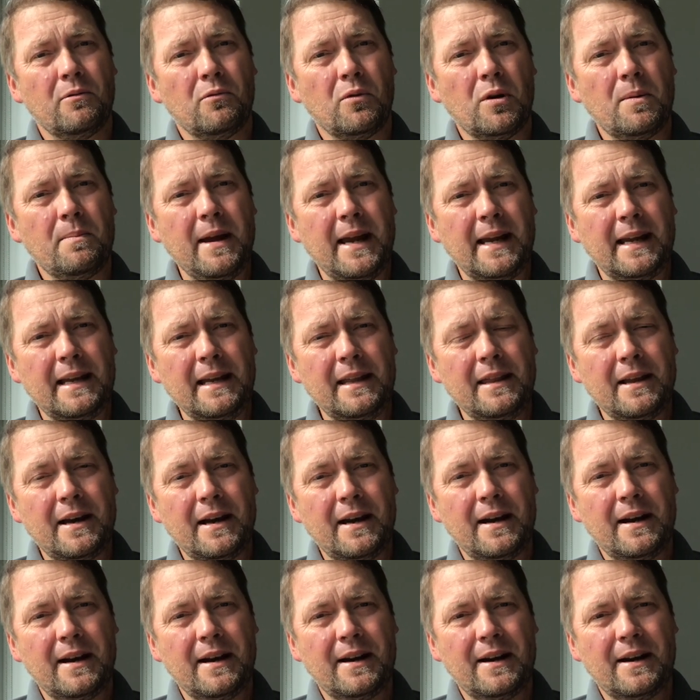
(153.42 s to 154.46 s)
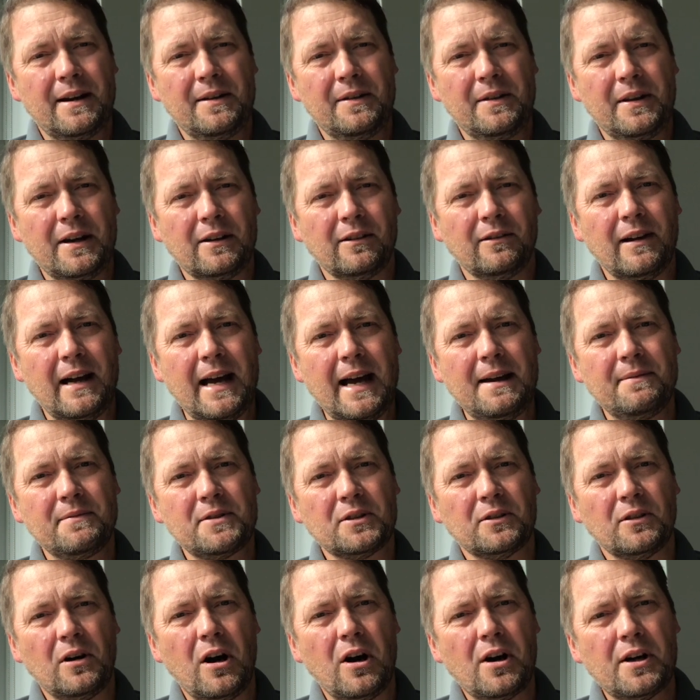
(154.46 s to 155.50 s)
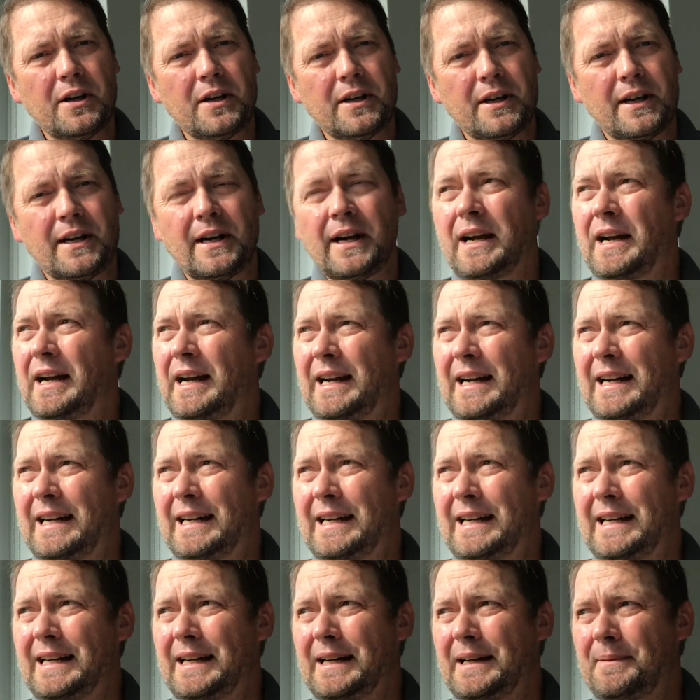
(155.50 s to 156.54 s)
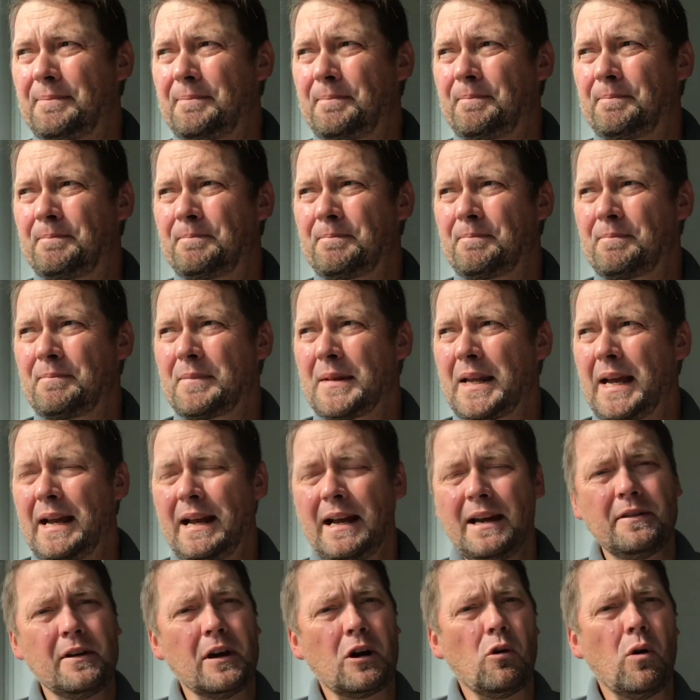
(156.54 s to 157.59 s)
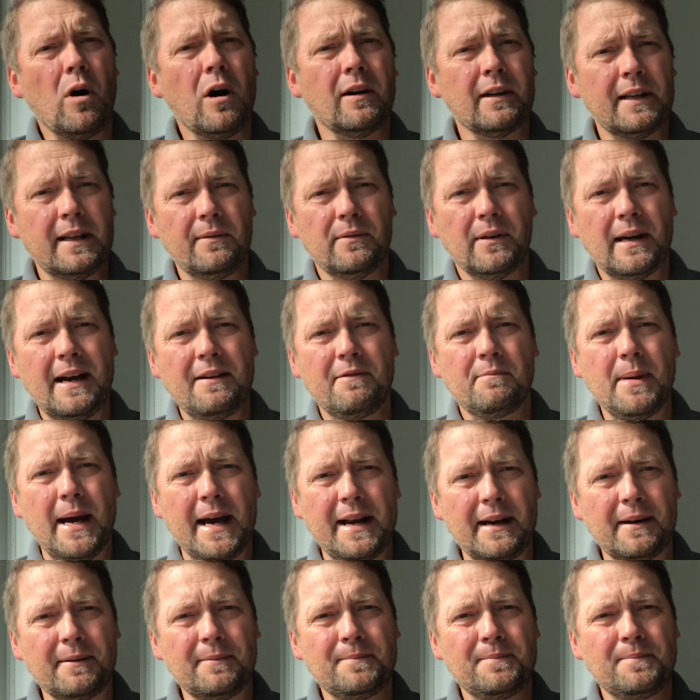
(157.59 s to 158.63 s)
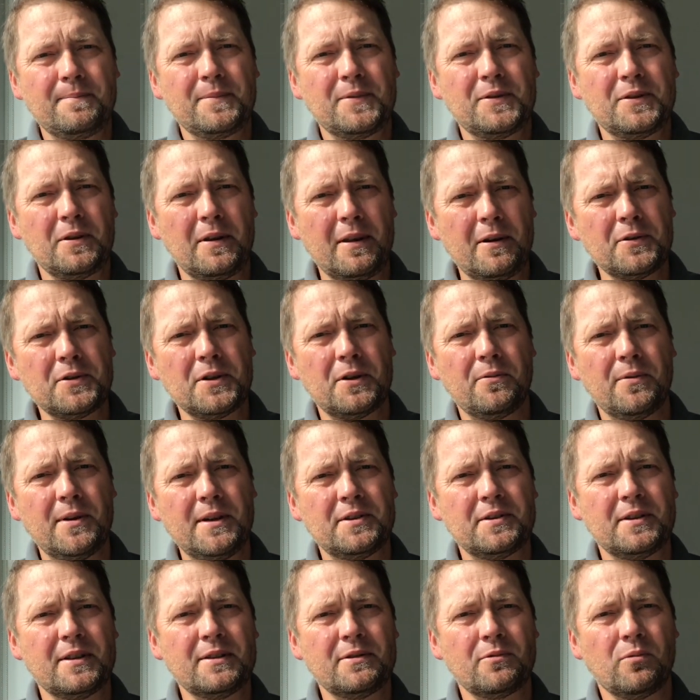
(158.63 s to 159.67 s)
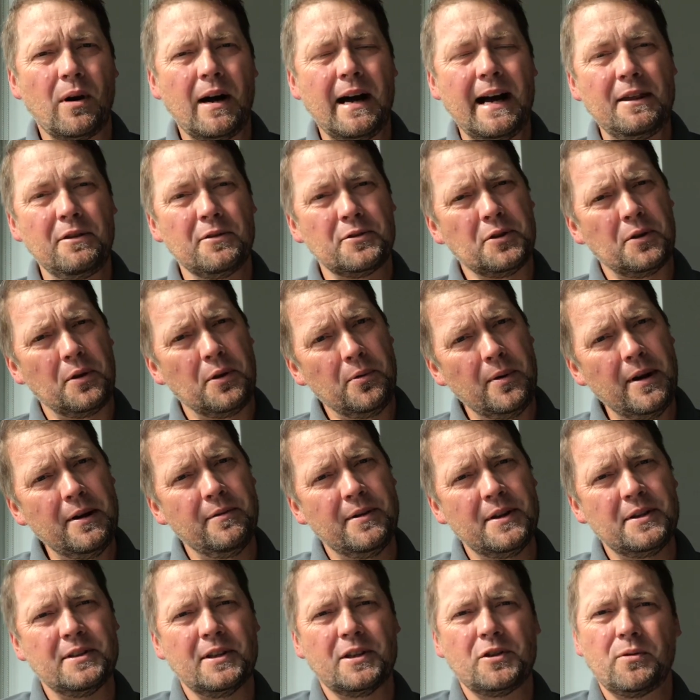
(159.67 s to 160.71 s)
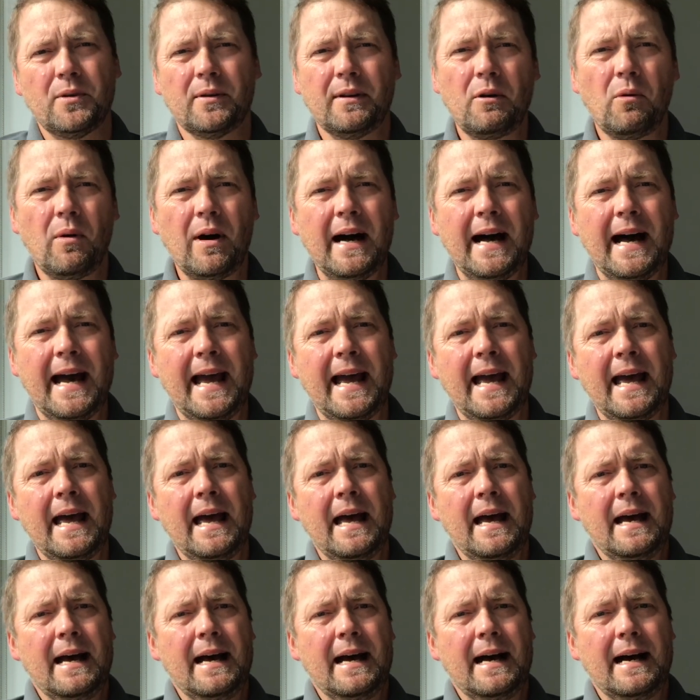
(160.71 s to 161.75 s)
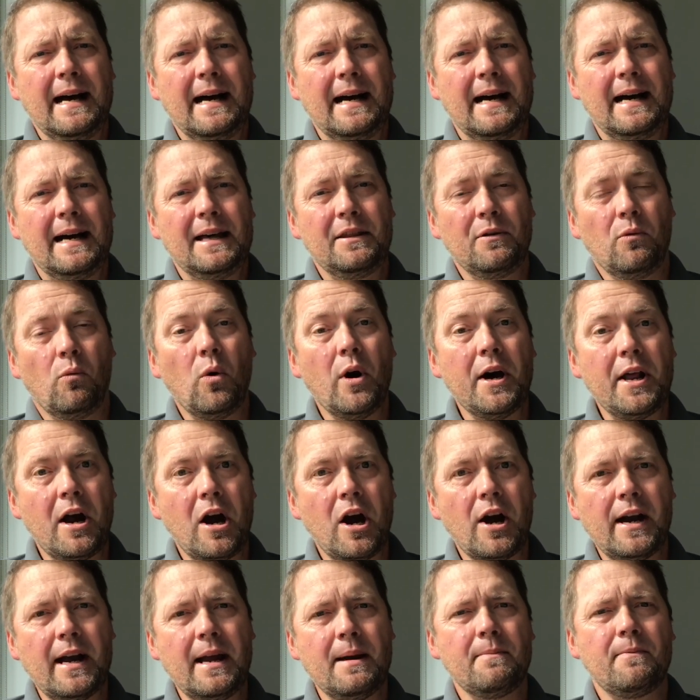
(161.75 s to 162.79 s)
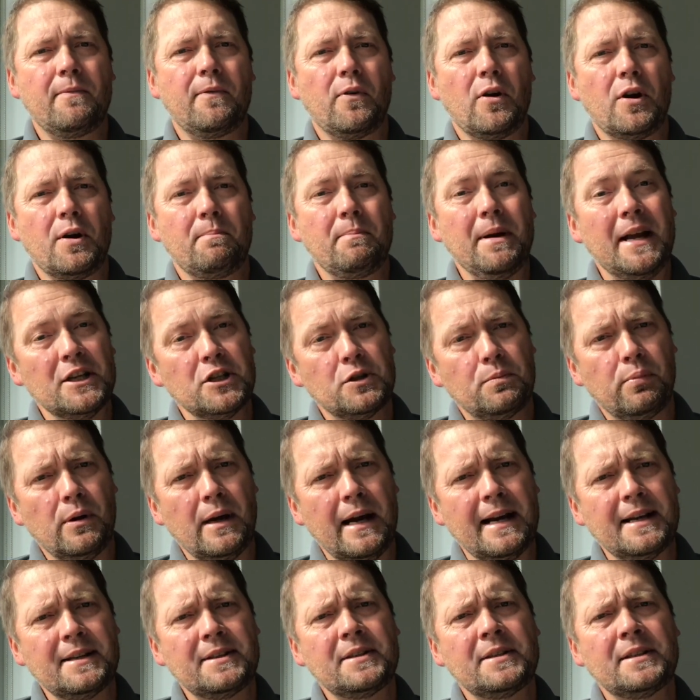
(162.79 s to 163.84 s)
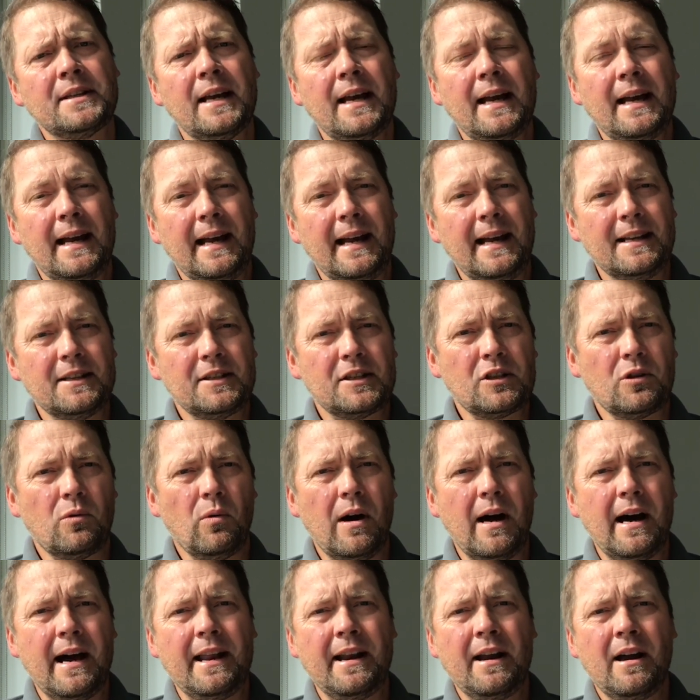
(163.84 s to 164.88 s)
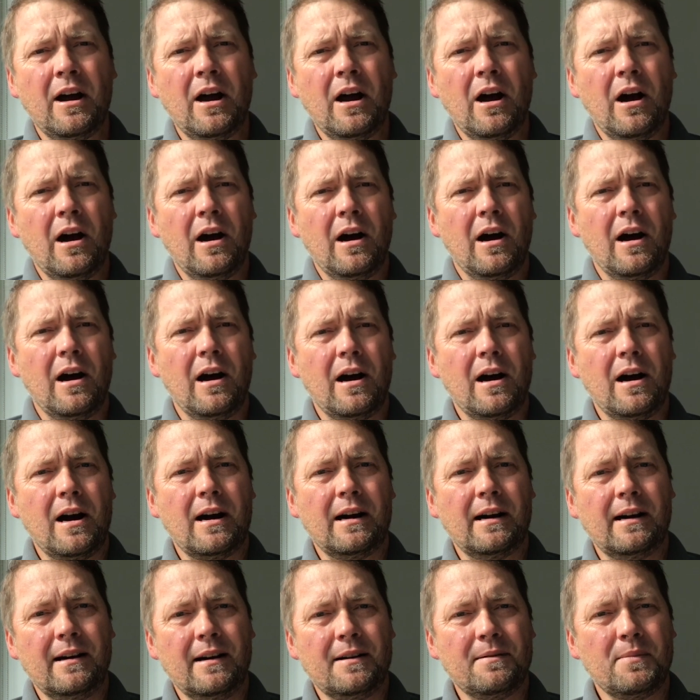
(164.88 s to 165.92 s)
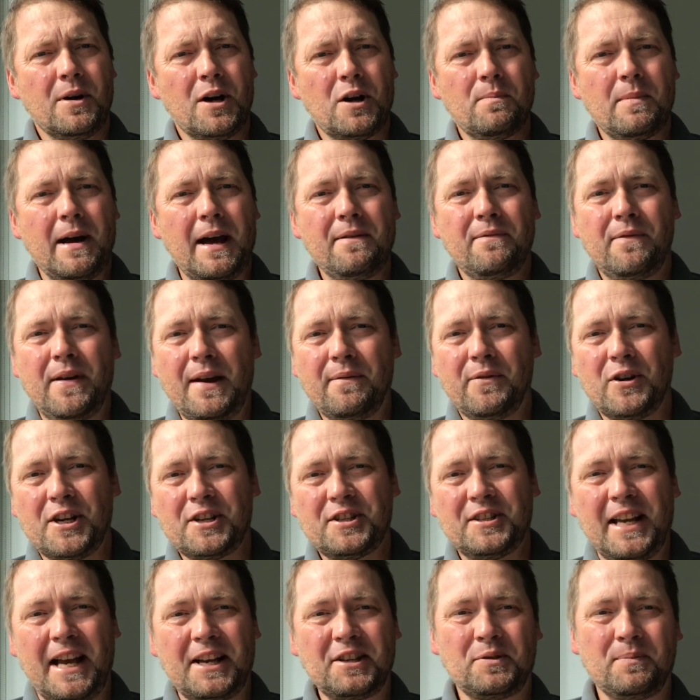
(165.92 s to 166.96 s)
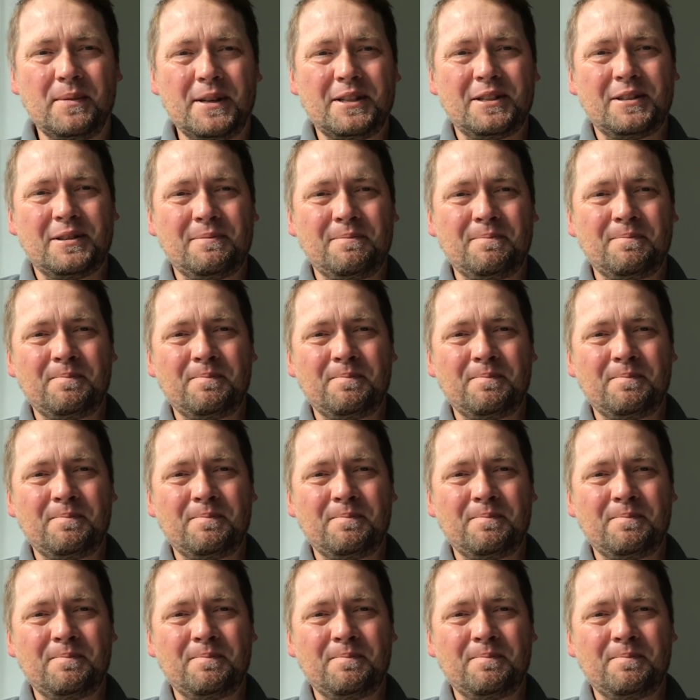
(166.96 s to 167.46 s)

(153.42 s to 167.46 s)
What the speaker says: making their lives longer and their quality of life better. So those are three reasons really why the 1RM for bench press and squat are among my favorite assessments.